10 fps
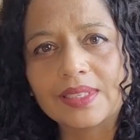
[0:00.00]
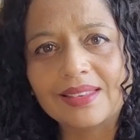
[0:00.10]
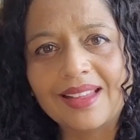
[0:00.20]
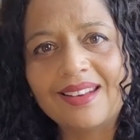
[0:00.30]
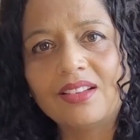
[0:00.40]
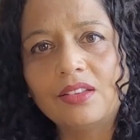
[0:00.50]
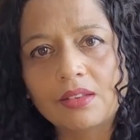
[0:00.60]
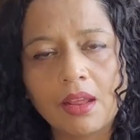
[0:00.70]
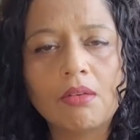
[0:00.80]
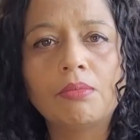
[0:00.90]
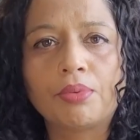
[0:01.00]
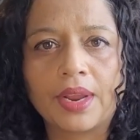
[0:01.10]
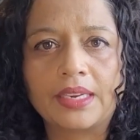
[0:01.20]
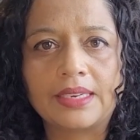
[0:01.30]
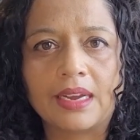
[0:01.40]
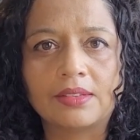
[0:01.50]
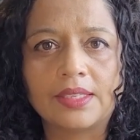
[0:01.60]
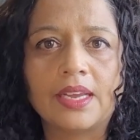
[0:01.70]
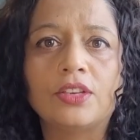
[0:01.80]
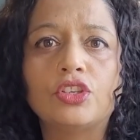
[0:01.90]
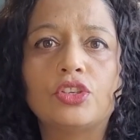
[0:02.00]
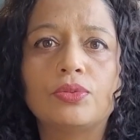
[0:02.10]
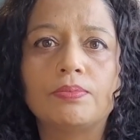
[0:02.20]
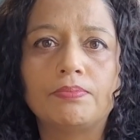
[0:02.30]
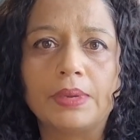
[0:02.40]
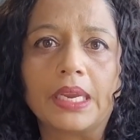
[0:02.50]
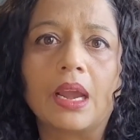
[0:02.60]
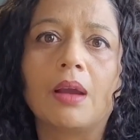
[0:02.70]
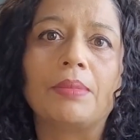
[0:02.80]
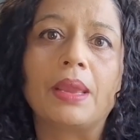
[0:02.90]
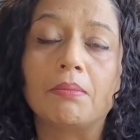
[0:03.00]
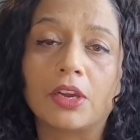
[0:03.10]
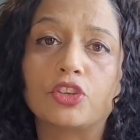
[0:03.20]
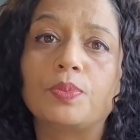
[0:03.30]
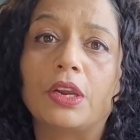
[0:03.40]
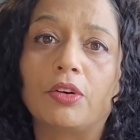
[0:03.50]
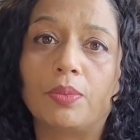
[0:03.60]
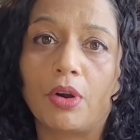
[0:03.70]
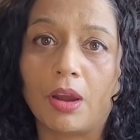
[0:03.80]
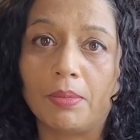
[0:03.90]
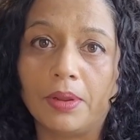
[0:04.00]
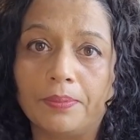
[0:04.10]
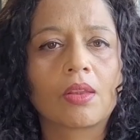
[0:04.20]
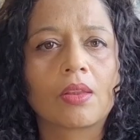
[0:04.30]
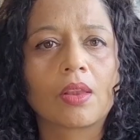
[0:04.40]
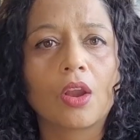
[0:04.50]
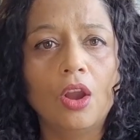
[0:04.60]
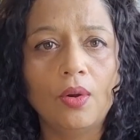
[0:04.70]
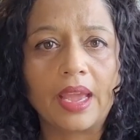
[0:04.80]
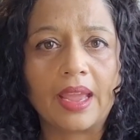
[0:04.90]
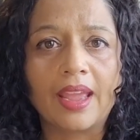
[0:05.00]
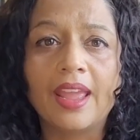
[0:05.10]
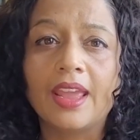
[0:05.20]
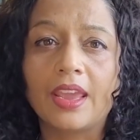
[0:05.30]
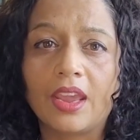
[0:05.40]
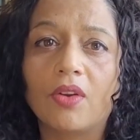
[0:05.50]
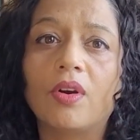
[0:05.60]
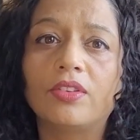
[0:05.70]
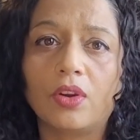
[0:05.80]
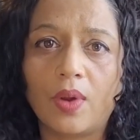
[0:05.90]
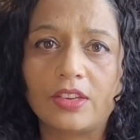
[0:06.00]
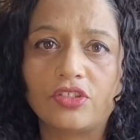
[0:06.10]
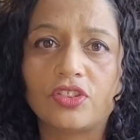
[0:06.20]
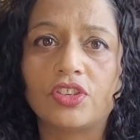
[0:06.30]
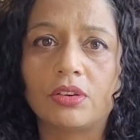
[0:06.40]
little breakdowns tend to become a much bigger problem. Okay, here are the questions you